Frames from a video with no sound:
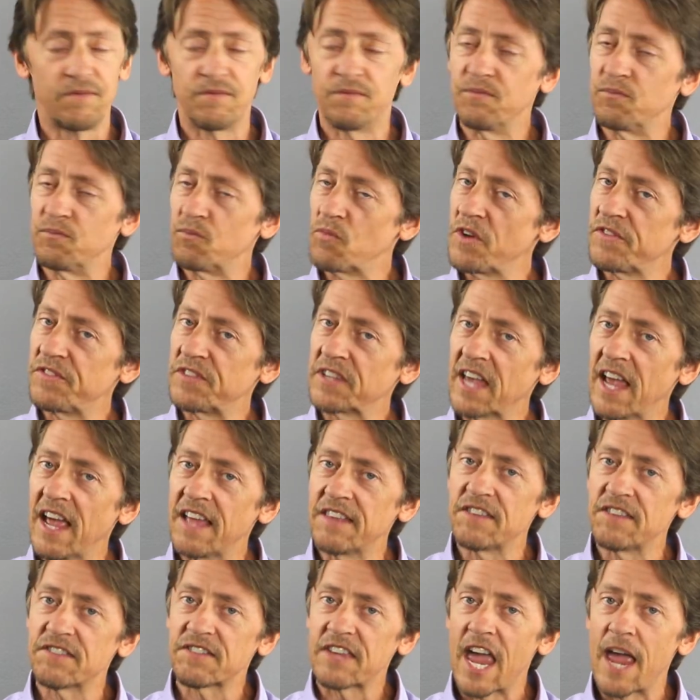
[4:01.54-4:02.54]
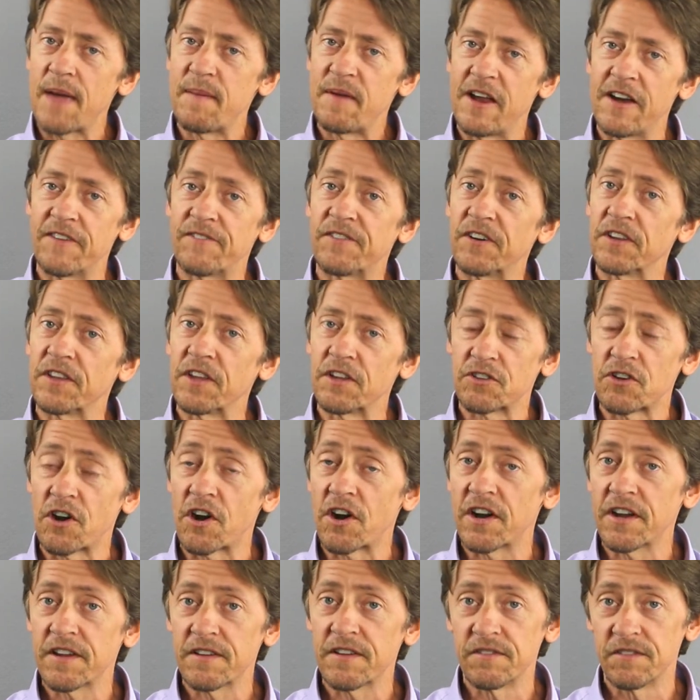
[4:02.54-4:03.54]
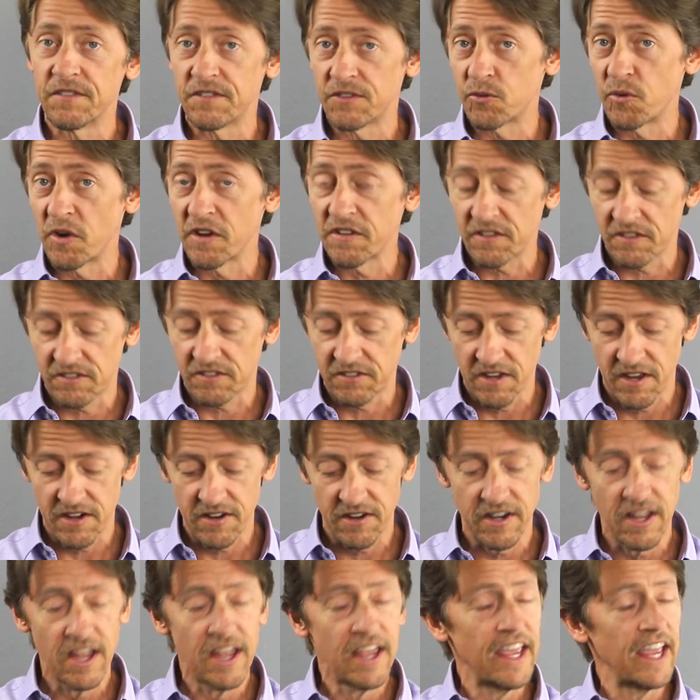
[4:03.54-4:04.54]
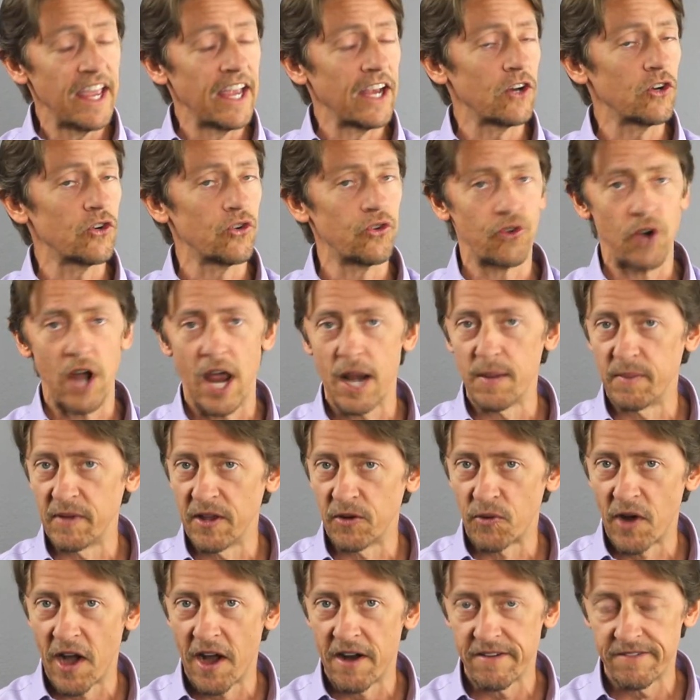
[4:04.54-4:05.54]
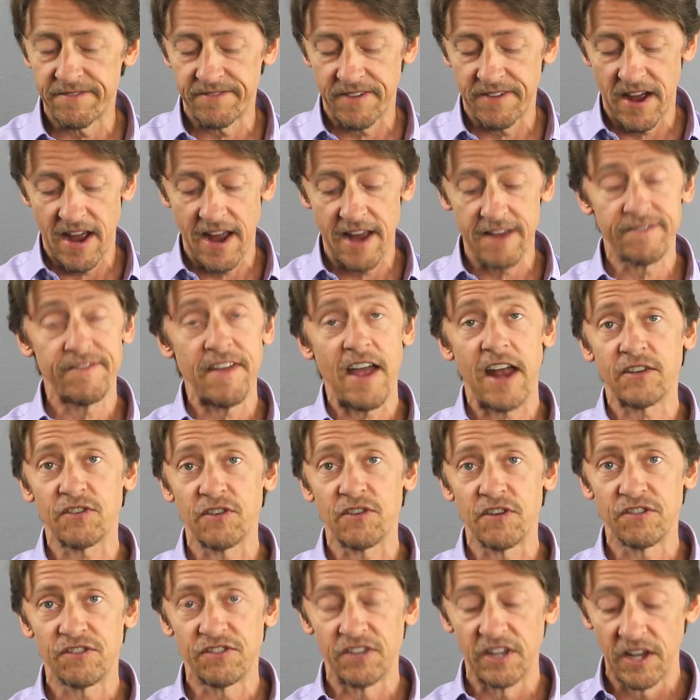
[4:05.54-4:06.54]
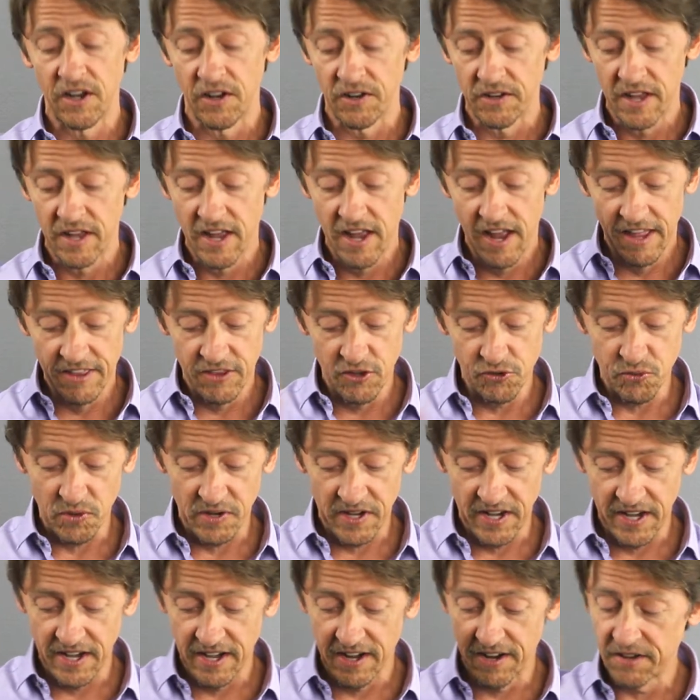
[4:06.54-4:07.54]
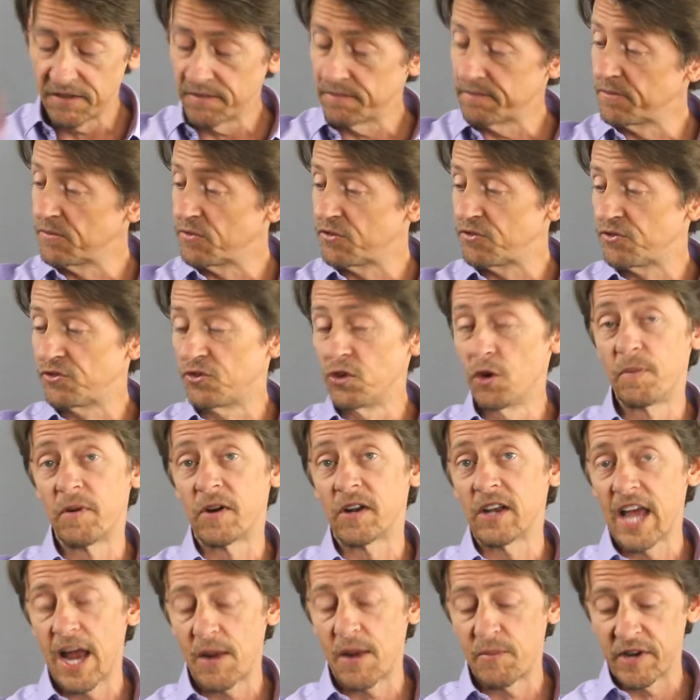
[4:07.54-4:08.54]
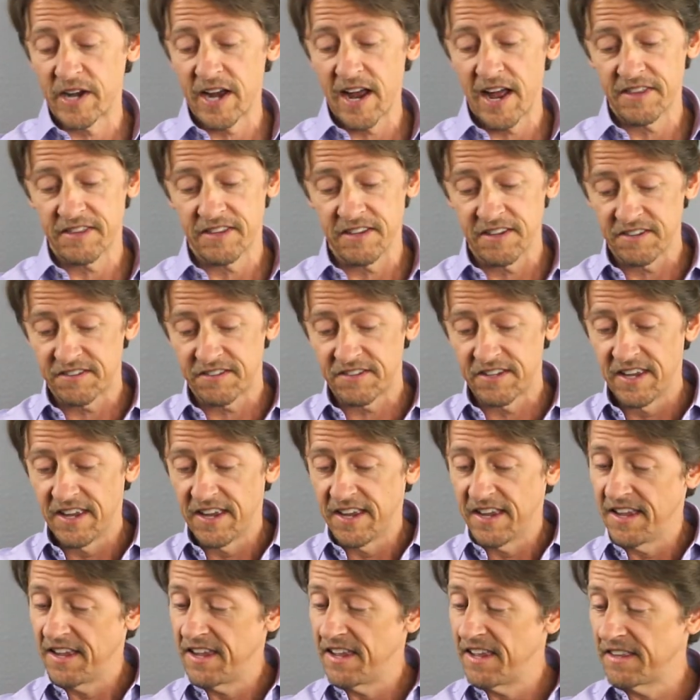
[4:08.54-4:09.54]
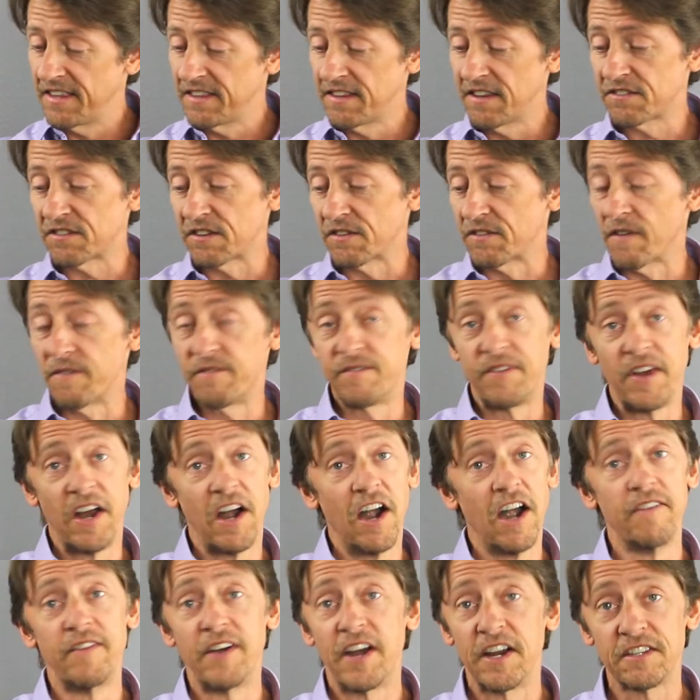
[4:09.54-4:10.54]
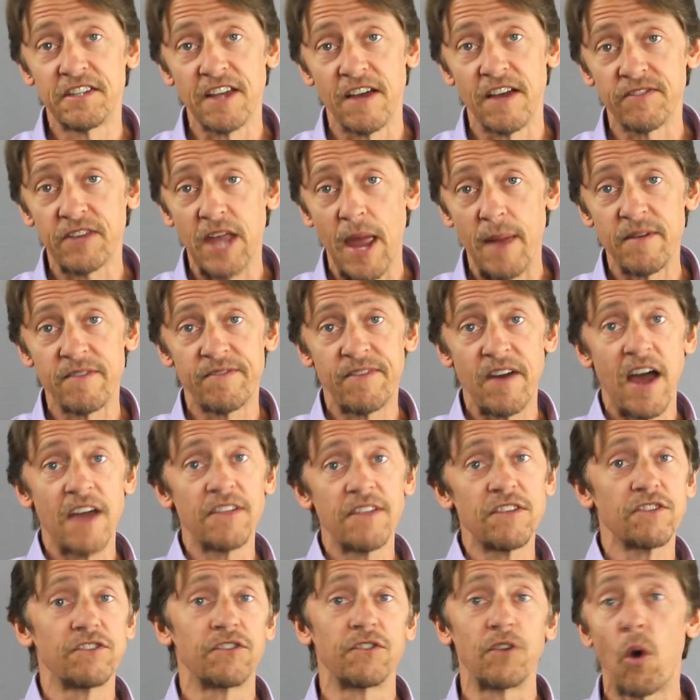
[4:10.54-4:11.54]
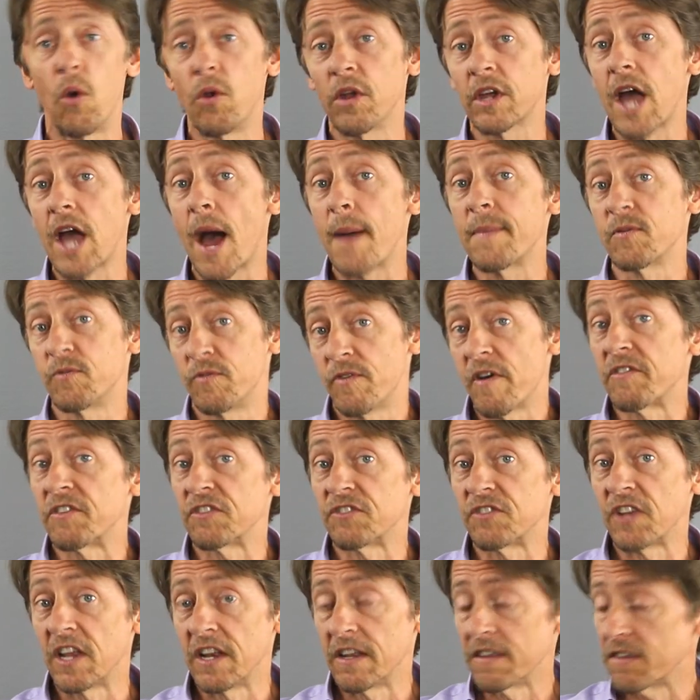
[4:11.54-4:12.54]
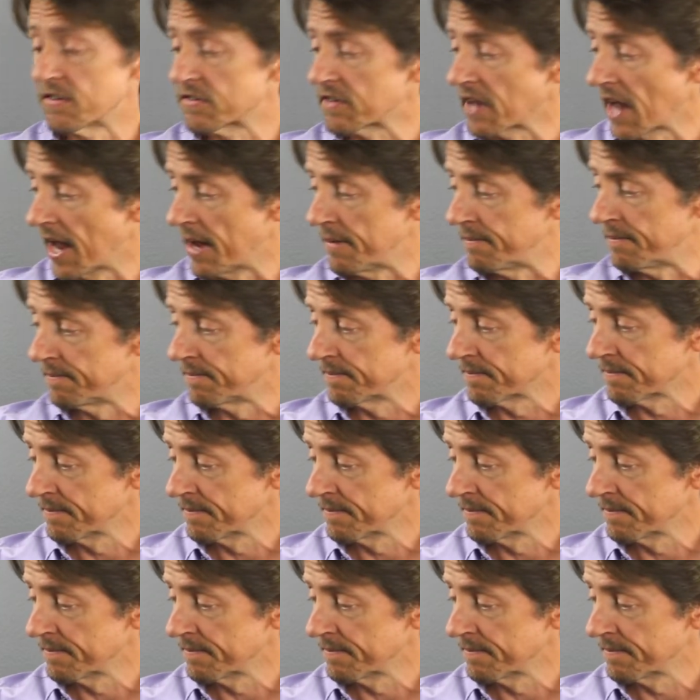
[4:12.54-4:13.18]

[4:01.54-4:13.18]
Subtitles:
Once again, this game here for the Atari 2600, incredibly rare to find, factory sealed. This one here, super glad we got this. This is a very, very tough game to find. This is the only copy we've ever seen of this game.